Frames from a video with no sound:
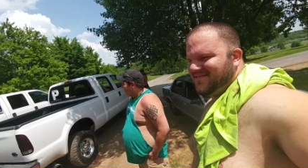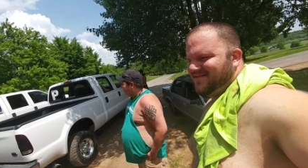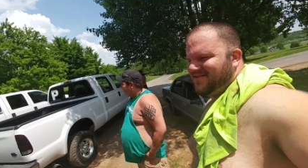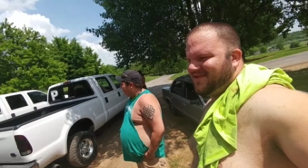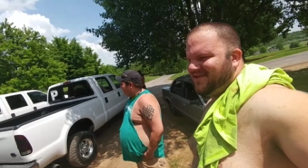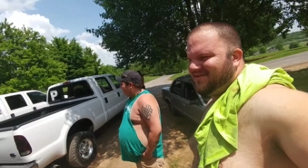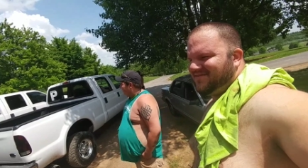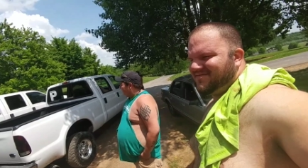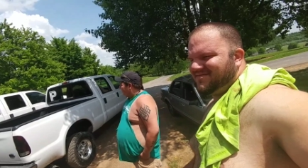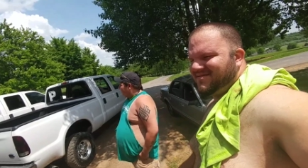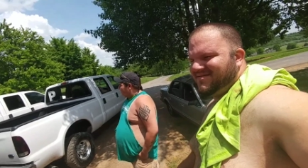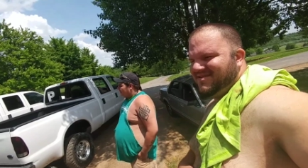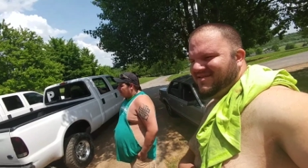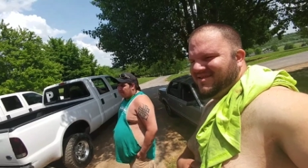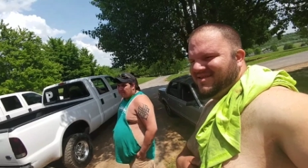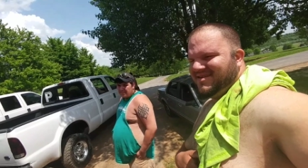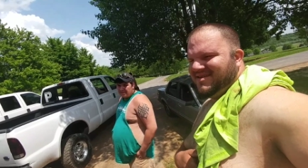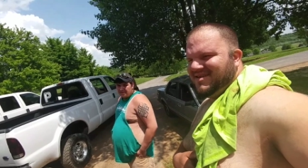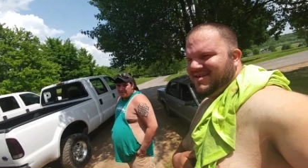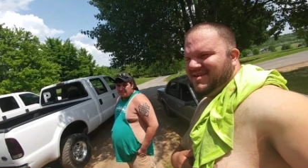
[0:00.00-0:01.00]
Who knows?
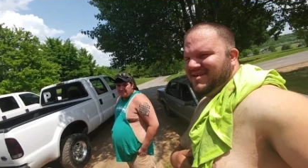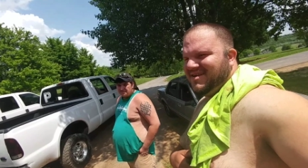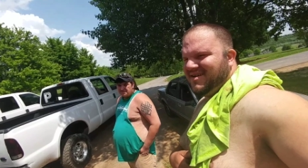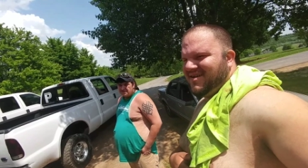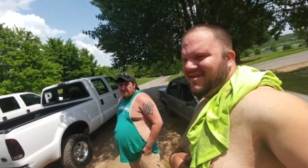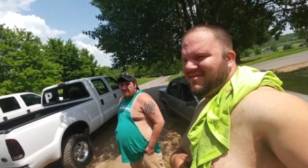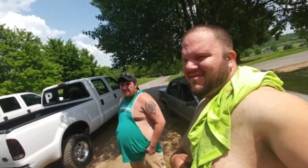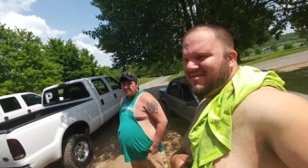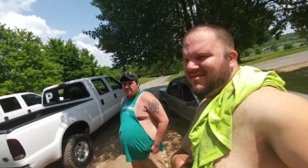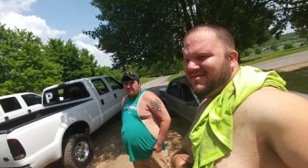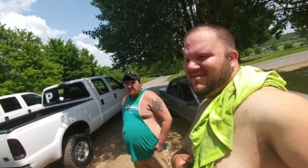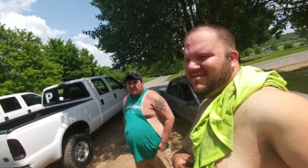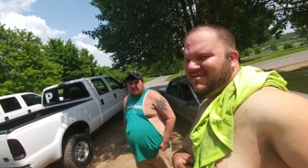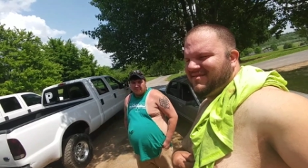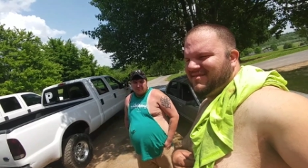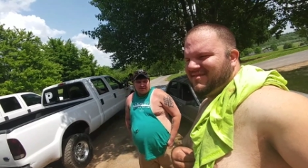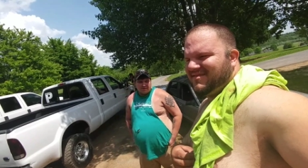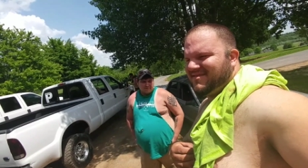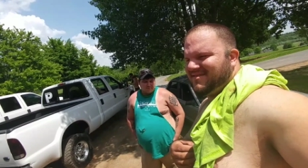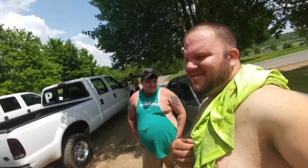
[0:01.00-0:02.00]
Missouri also, boy
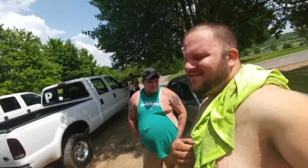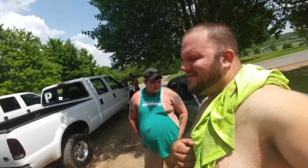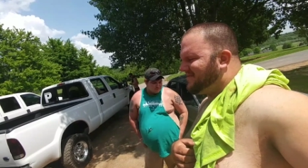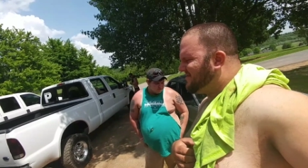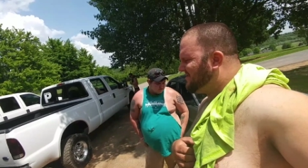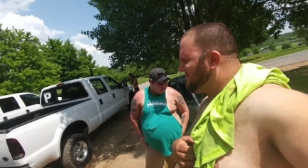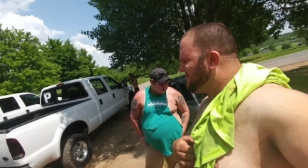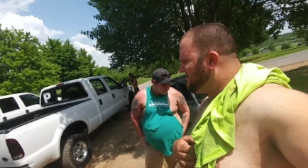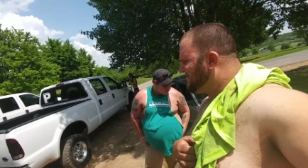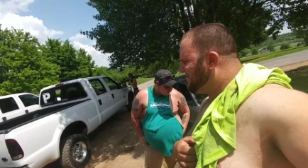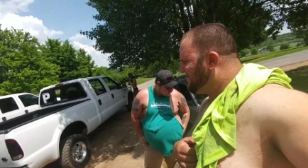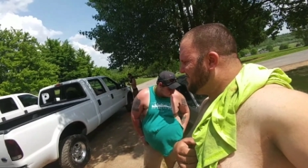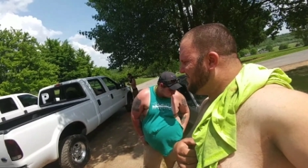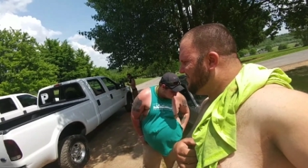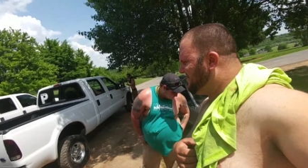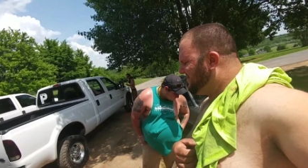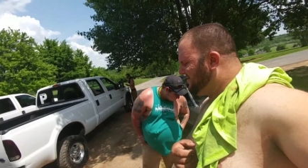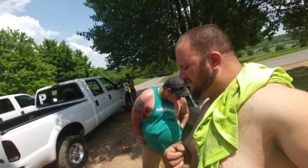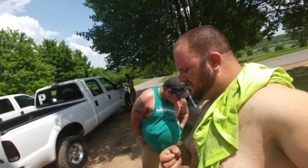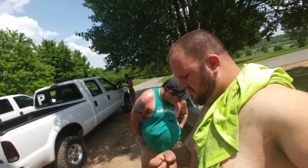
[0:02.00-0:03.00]
might be coming to Virginia.
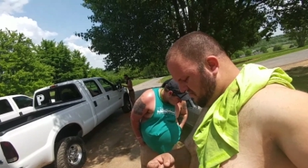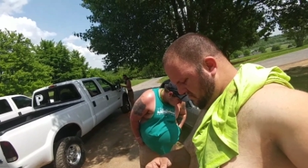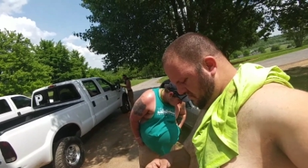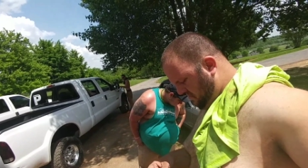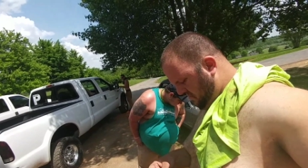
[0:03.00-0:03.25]
Oh yeah.